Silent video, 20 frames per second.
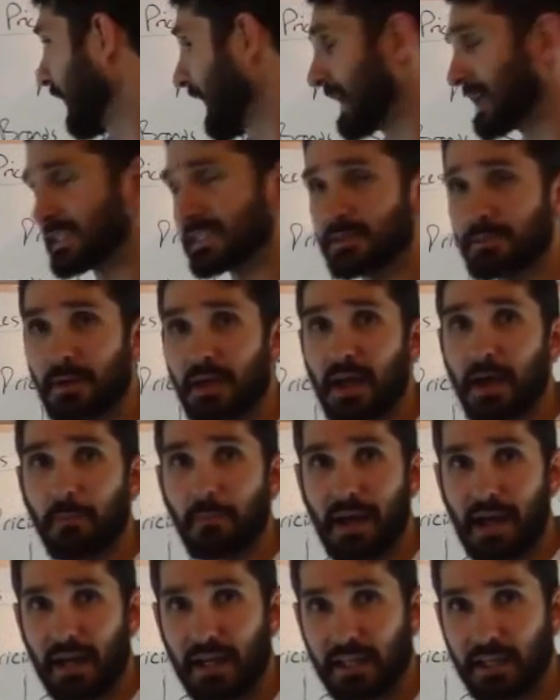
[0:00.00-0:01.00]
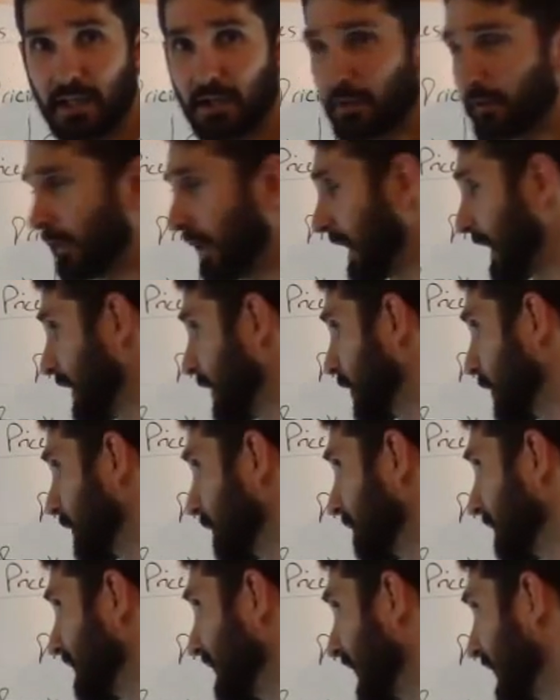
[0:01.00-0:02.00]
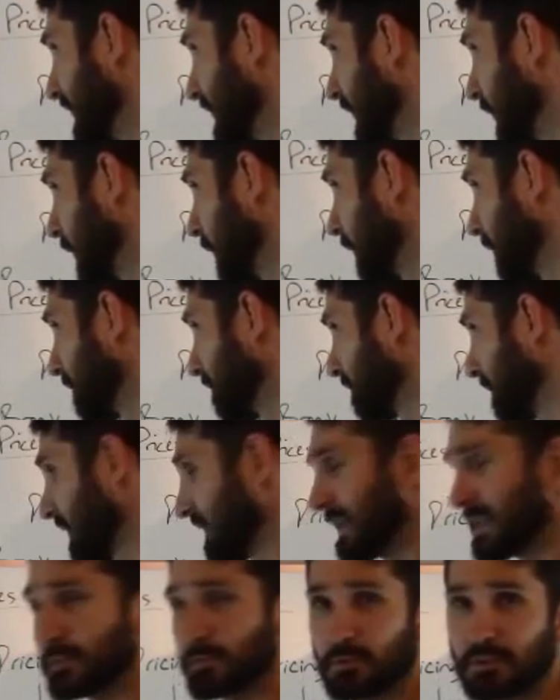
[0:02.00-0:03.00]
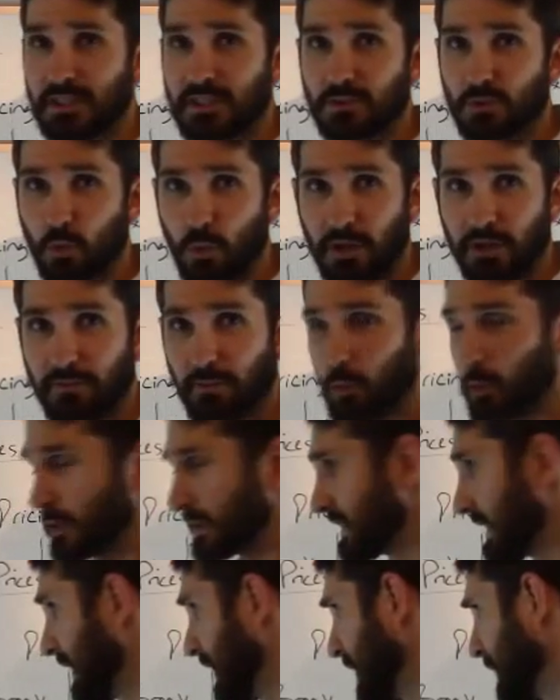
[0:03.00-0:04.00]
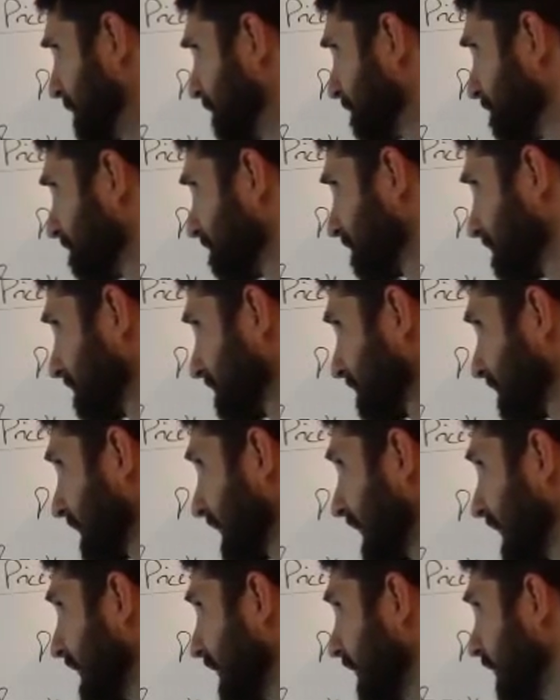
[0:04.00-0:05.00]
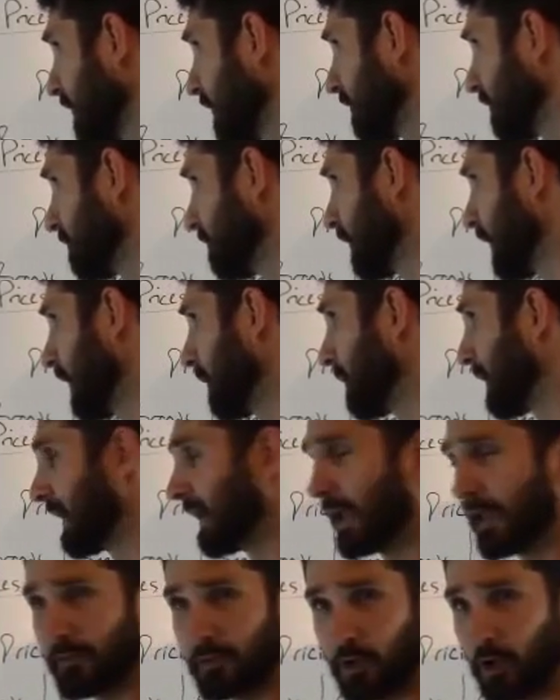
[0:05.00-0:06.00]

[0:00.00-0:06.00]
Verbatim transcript: estimate about a year later, and this was in 2014 from another